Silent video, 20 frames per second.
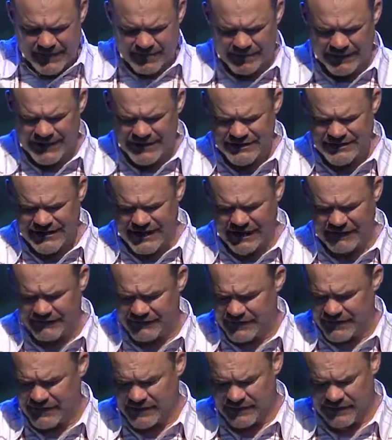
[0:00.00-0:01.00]
How blessed I
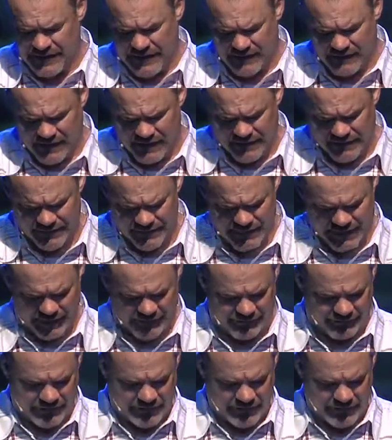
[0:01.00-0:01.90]
feel, how honored I